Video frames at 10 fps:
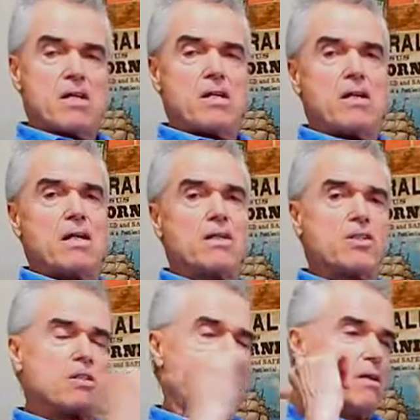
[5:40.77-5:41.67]
You know, I
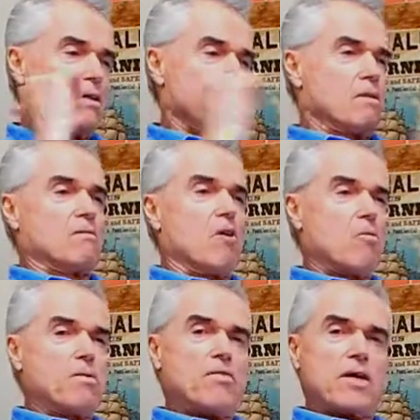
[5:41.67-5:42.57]
just
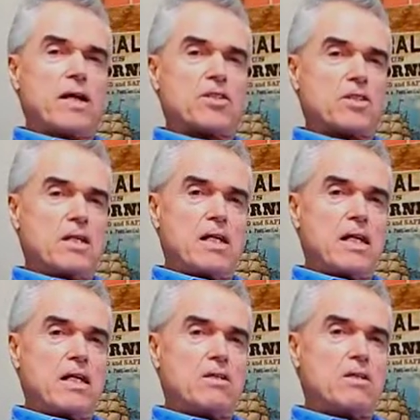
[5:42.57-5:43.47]
open things and
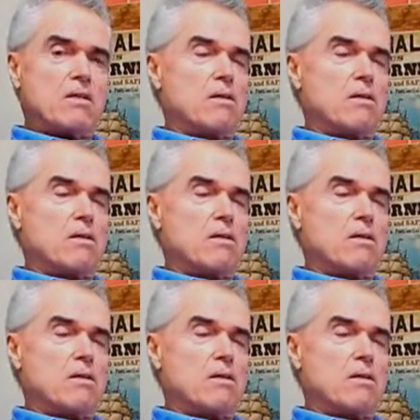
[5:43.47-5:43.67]
eat